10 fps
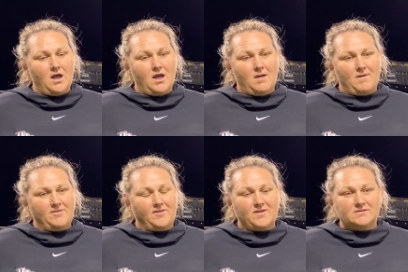um, I
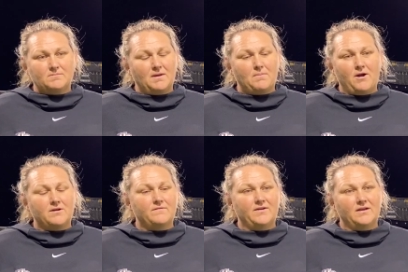think that's a big
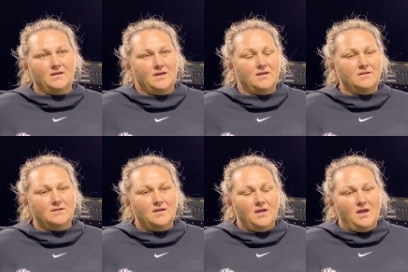part of it. And
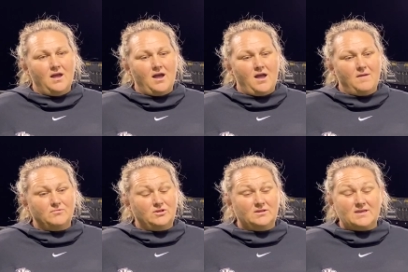um,
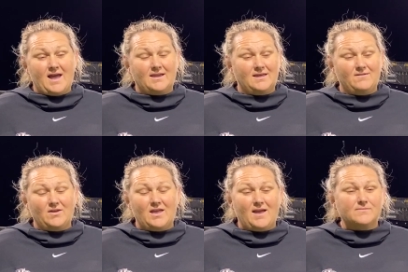she's had
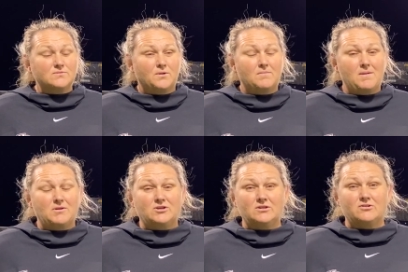even games where
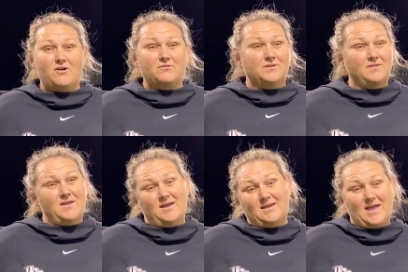maybe she struggled, and
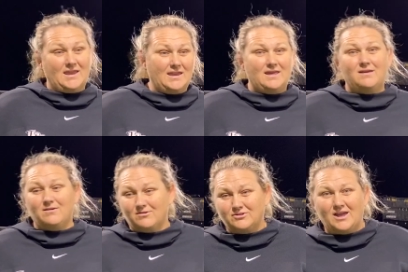then Kennedy
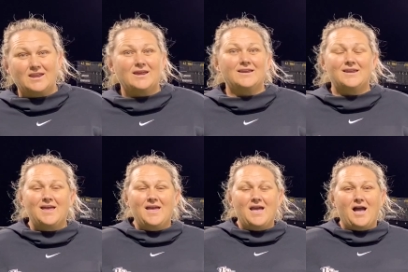or Shannon
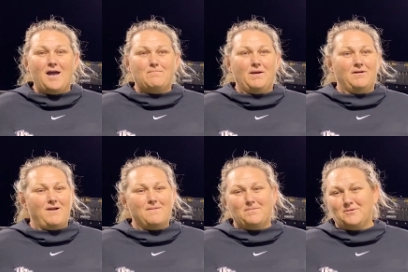um, pick her
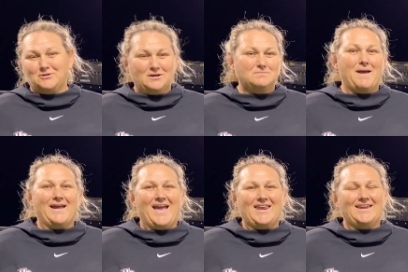up, and then she's
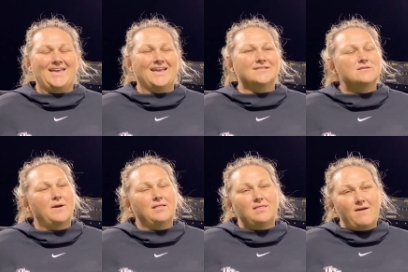back at it again. So
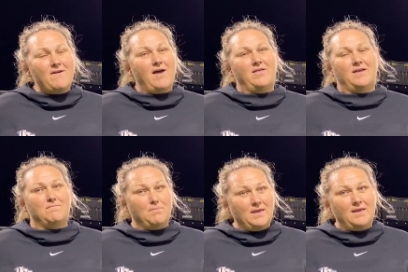I love how they
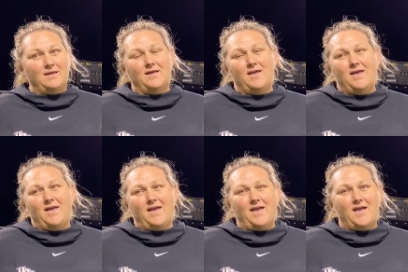compete,
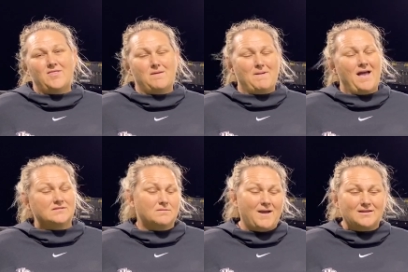and they
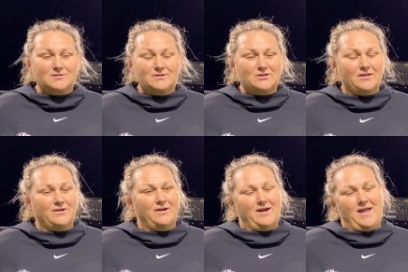pass the bat to each
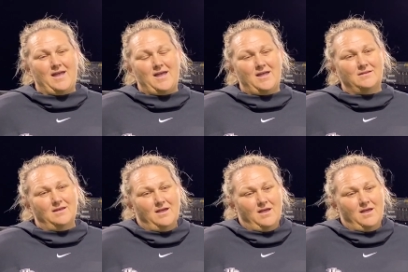other, and